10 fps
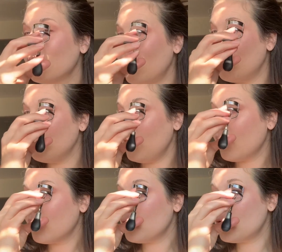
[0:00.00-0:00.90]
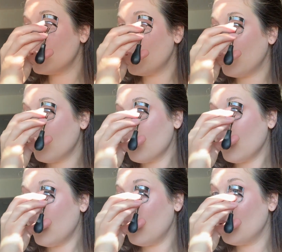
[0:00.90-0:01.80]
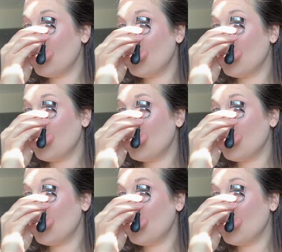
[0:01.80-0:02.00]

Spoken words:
I'll make this shit out of that.